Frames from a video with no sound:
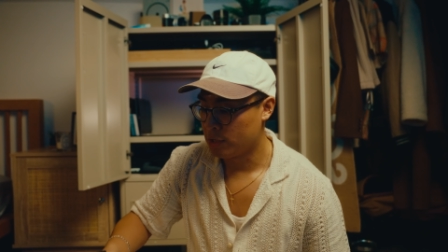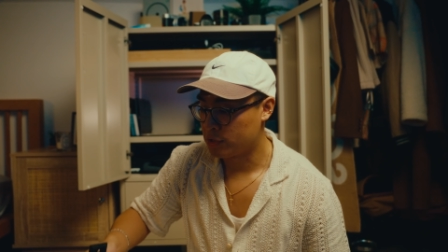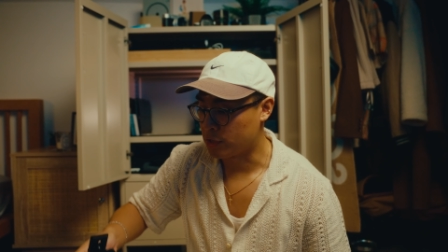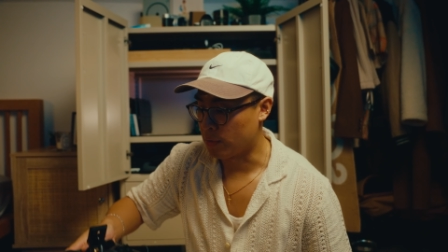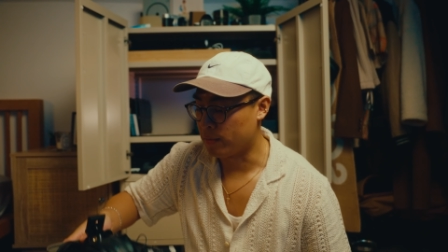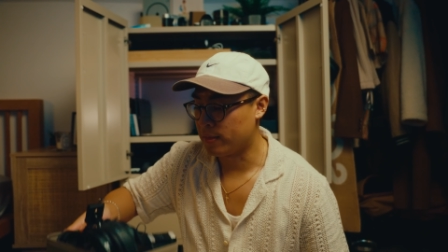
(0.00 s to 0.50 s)

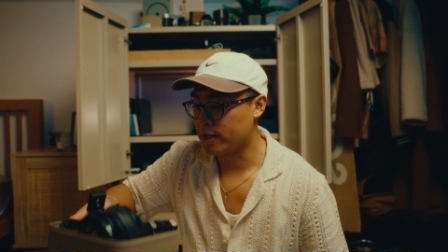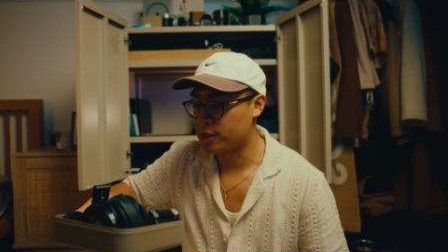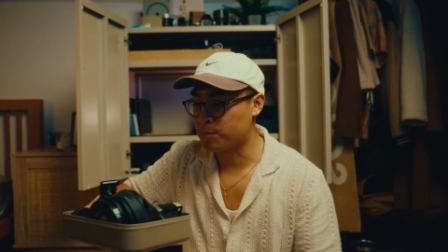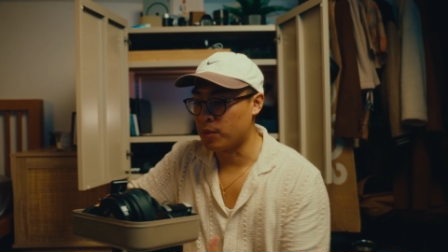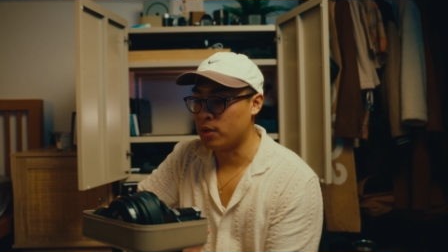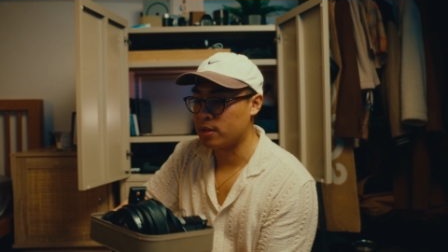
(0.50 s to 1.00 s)
So in this
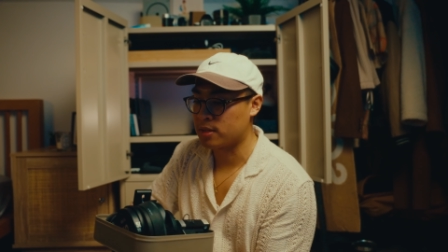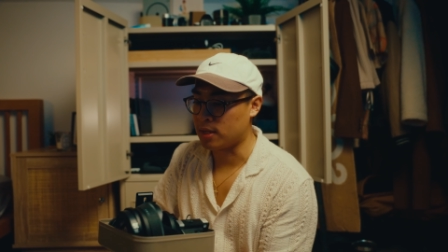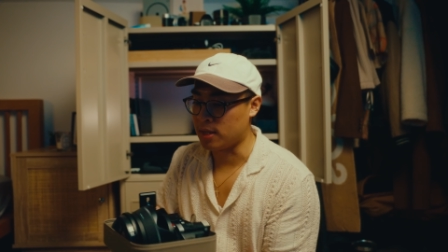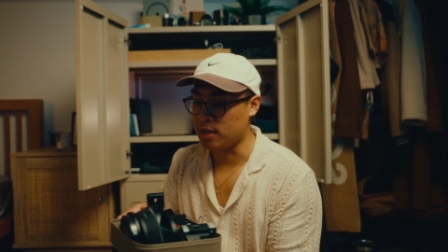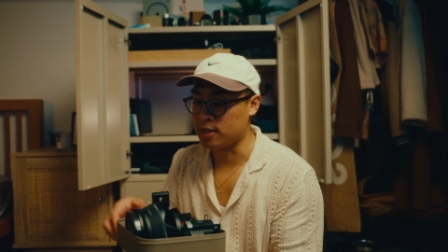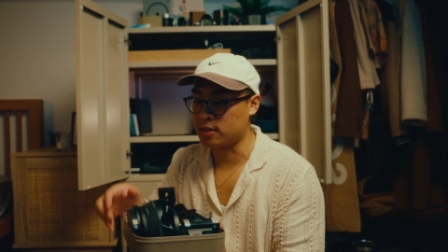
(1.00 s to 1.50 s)
box
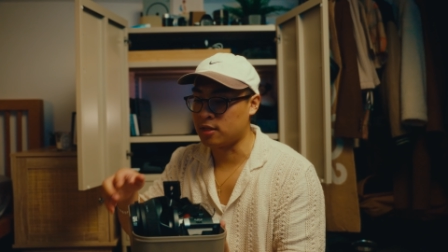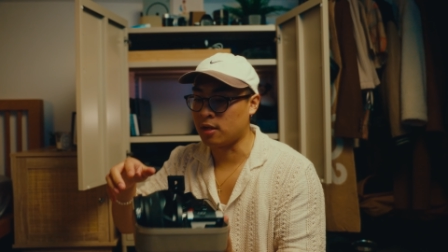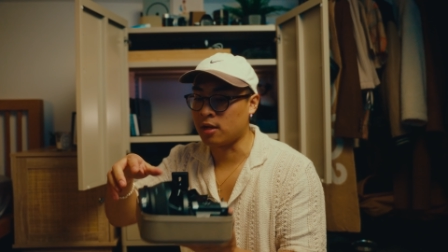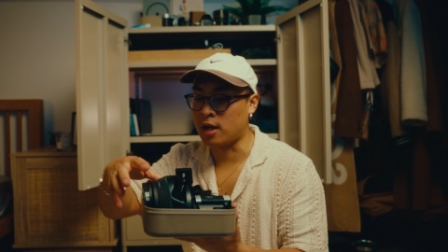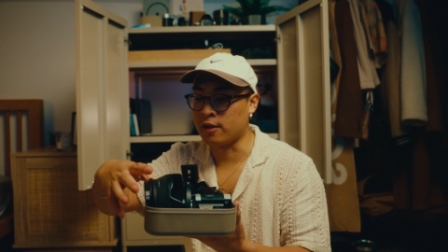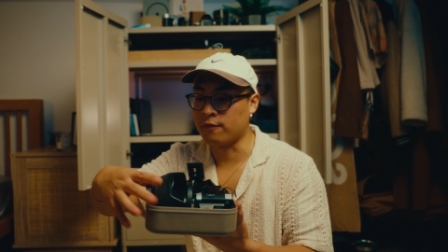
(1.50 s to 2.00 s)
is the
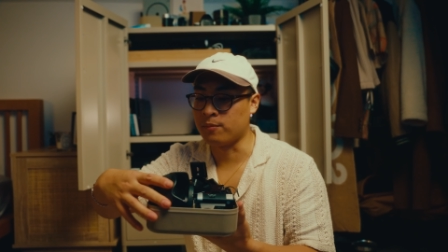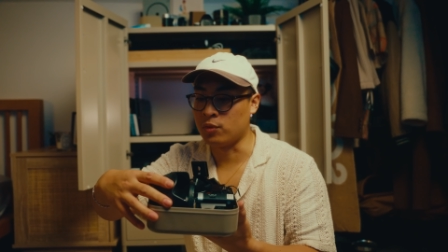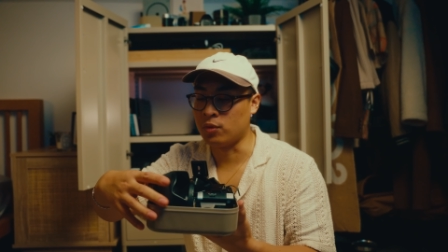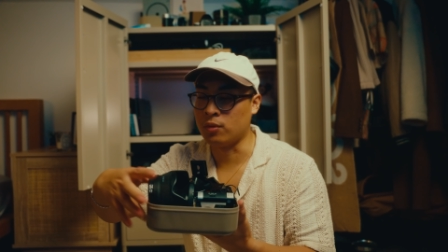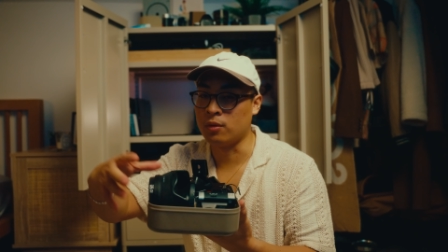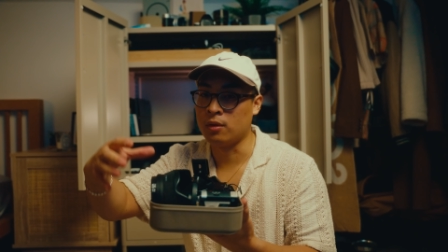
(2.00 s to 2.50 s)
kind of
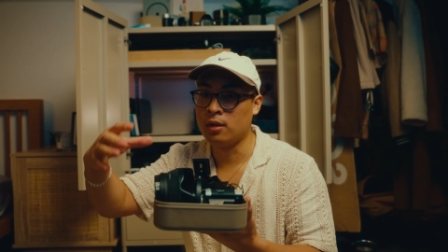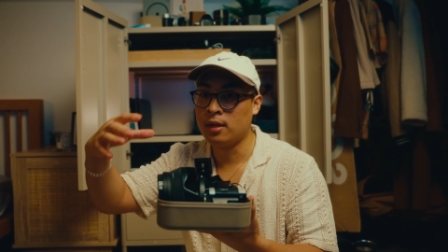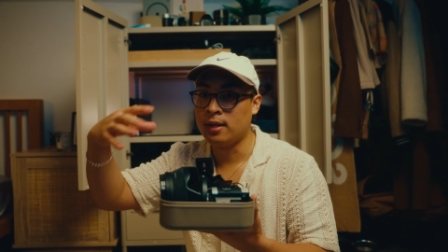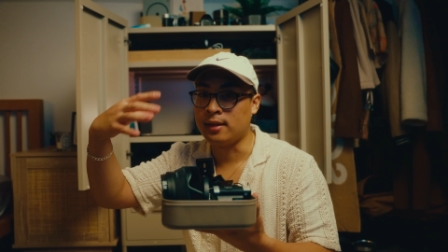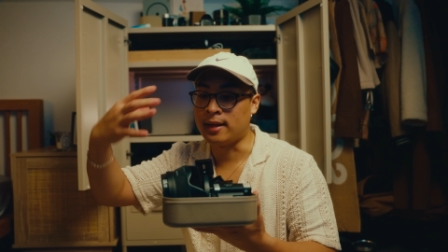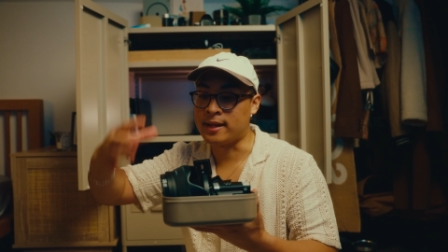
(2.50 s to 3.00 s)
more
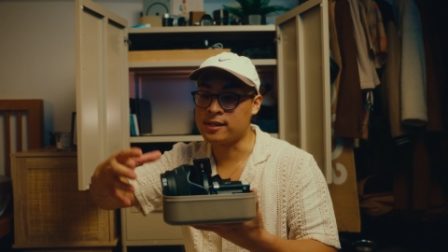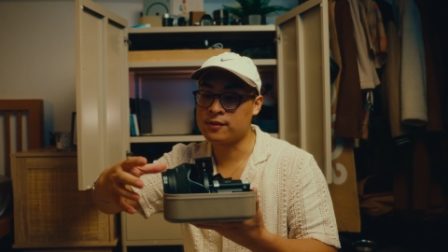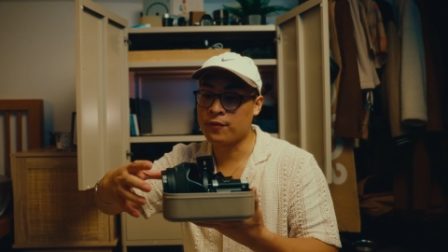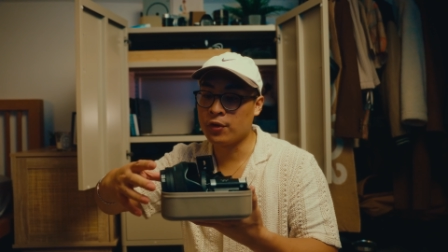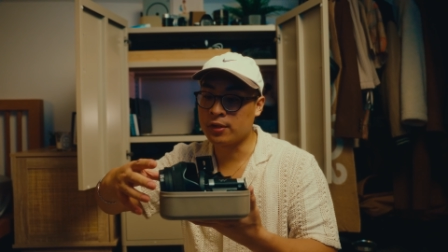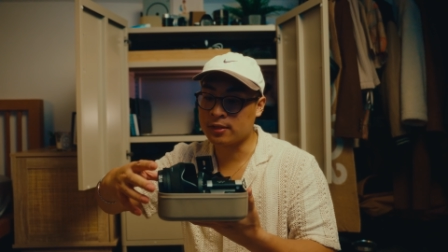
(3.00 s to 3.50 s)
lens
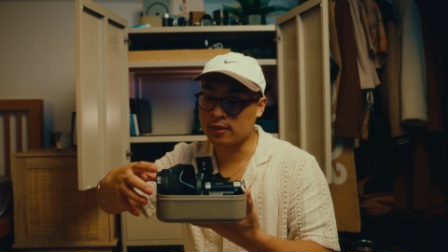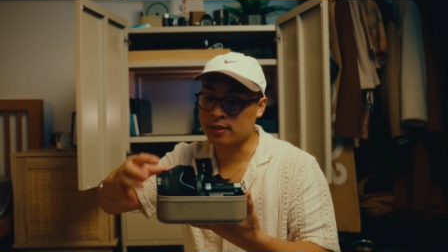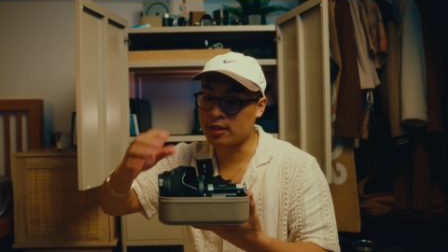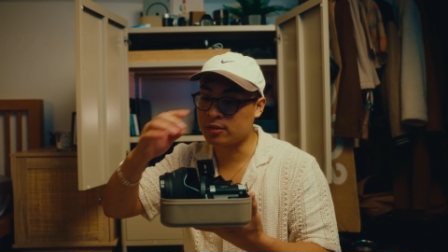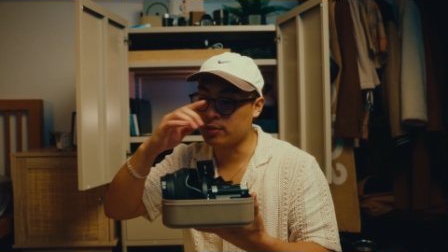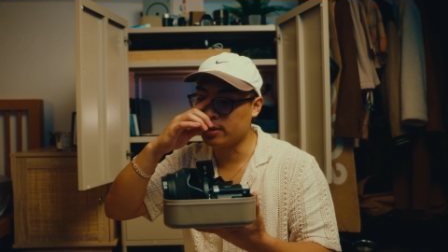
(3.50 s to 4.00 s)
focus
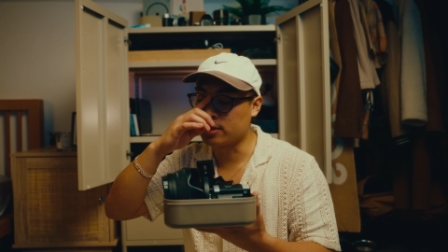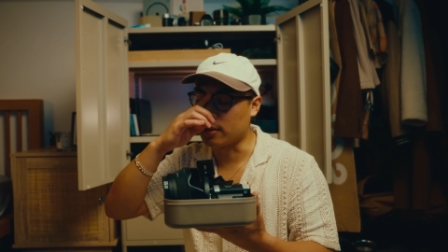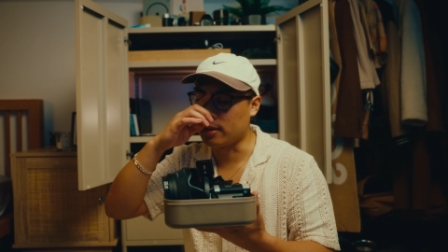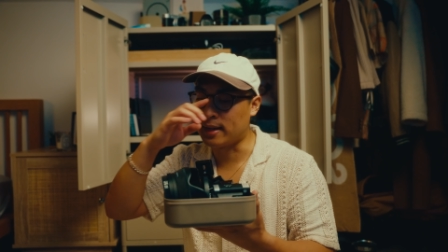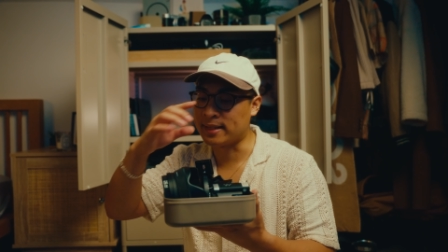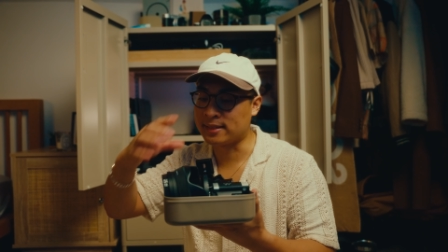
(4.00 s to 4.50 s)
accessories, so
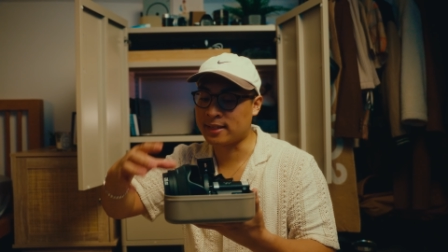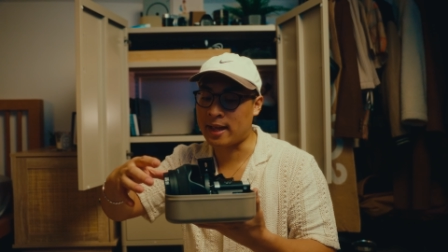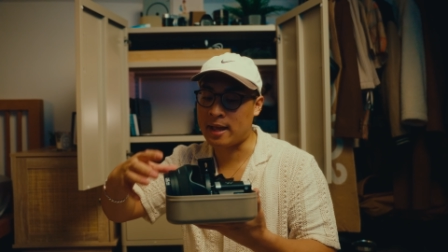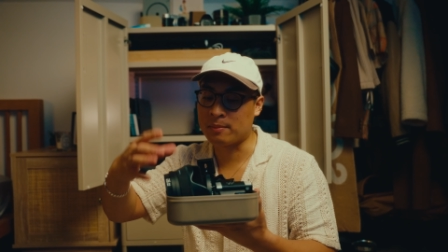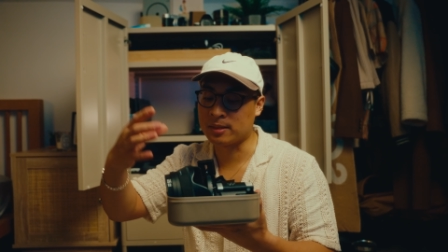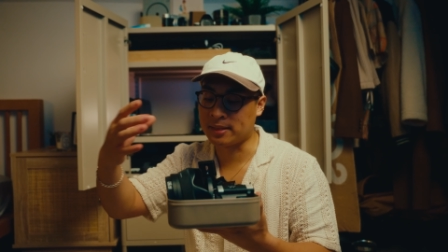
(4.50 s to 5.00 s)
lens
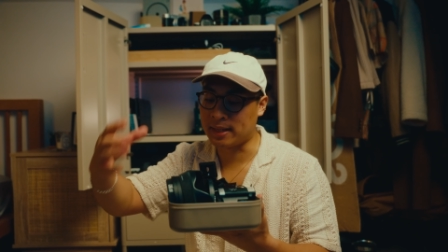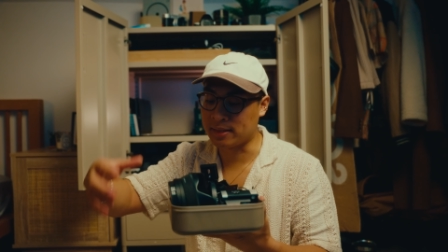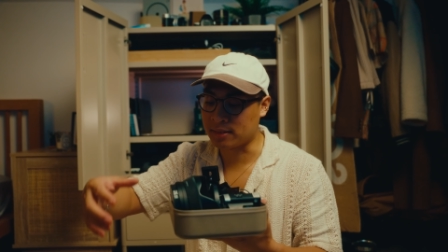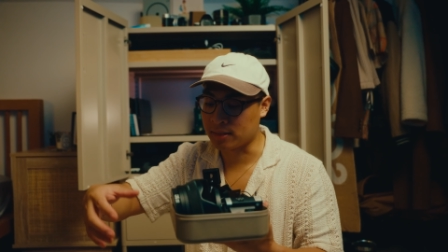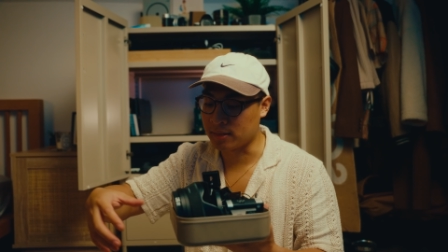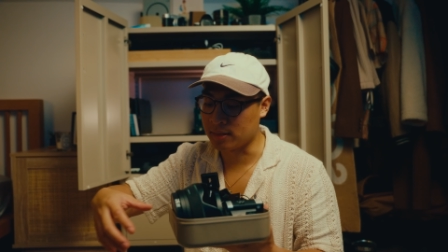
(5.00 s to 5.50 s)
caps,
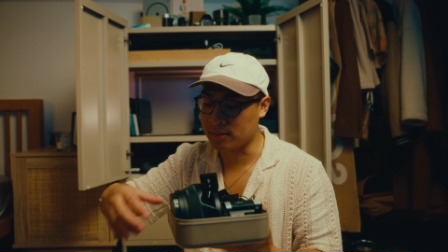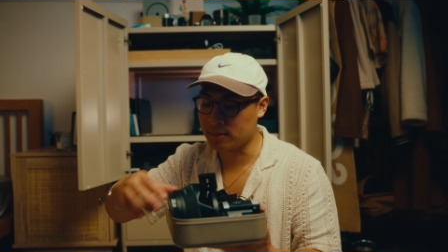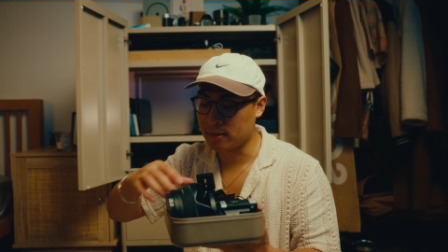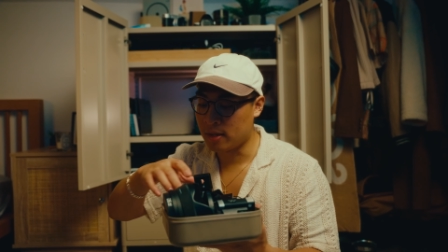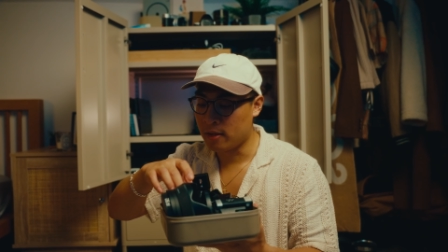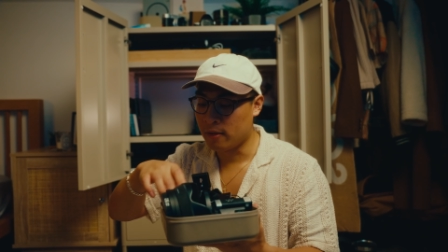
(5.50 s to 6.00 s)
lens hoods,